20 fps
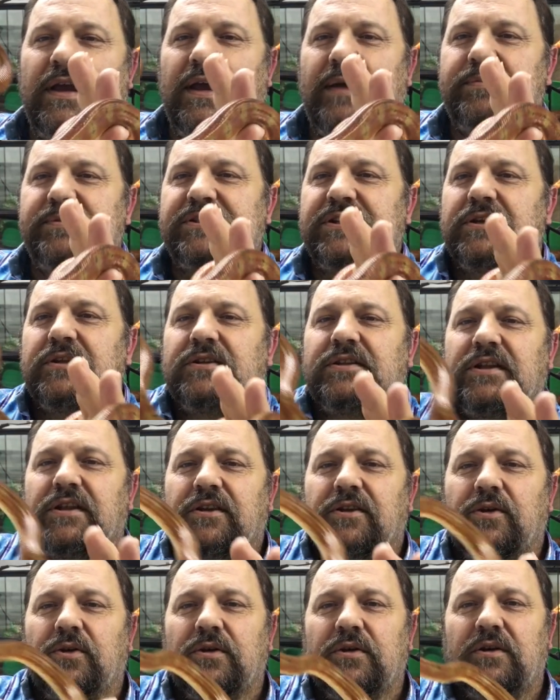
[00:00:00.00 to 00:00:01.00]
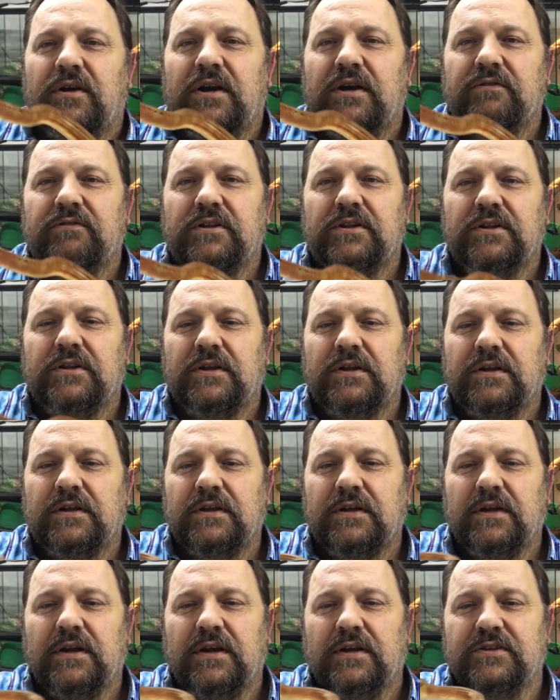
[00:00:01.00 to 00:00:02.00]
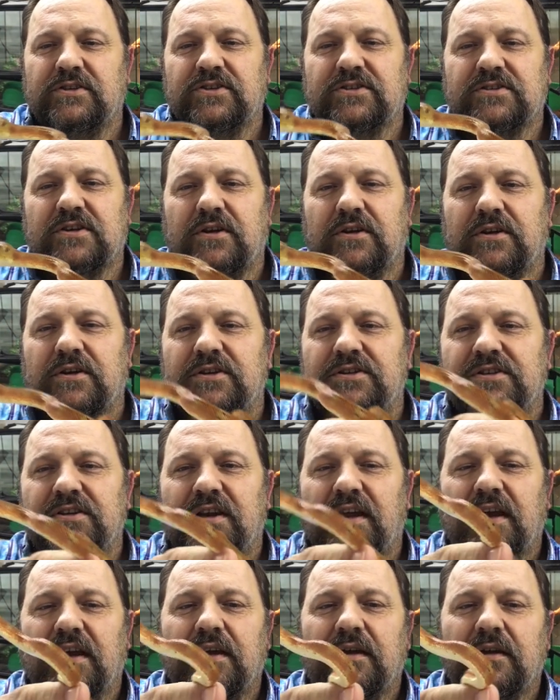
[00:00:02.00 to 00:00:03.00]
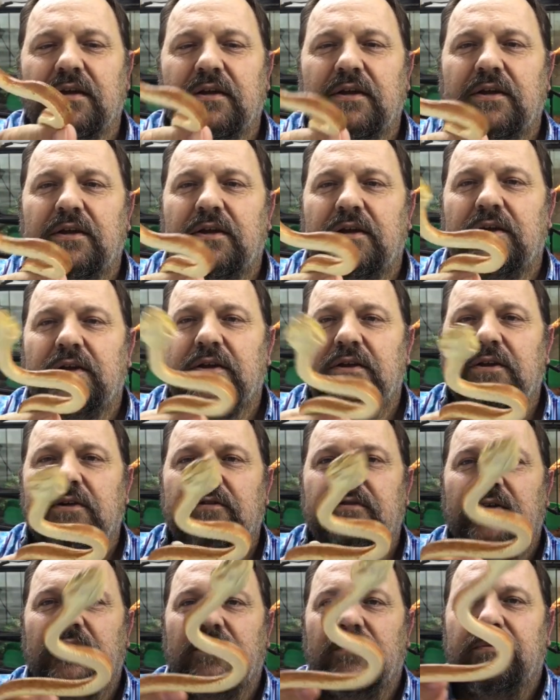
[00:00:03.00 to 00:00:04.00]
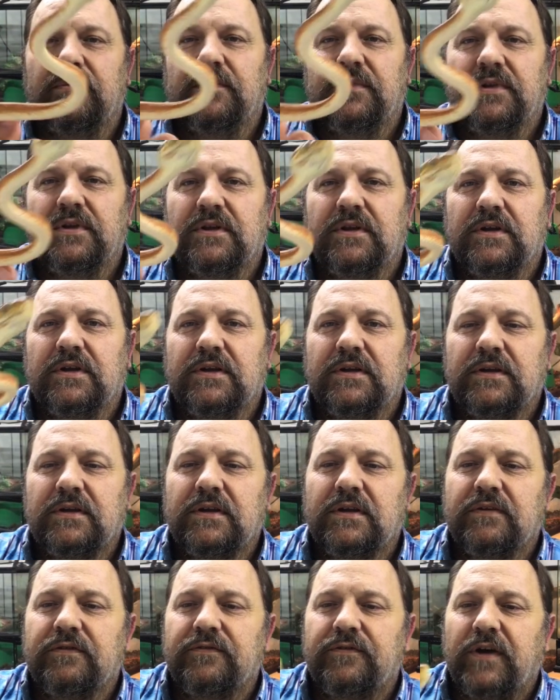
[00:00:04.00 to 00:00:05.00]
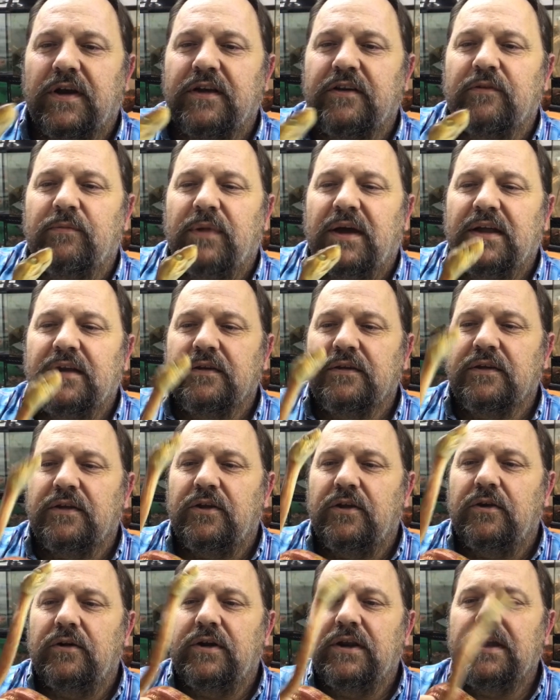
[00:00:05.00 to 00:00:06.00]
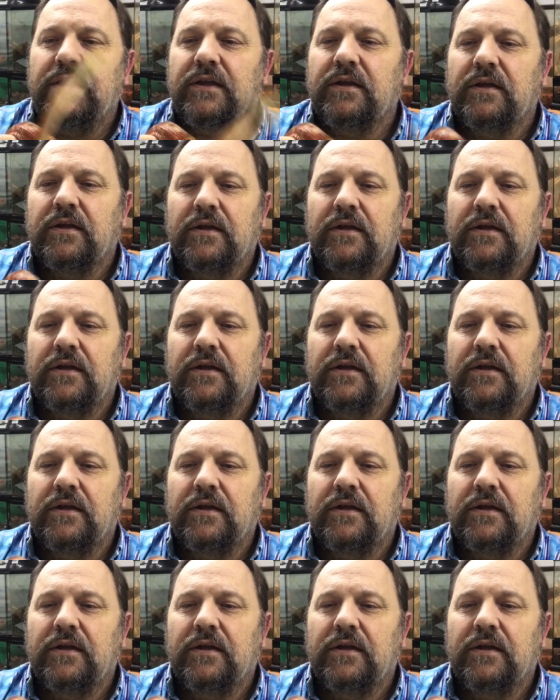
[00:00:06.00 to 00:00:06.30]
Absolutely new arrival. Just got her today from a friend of mine, Yuri.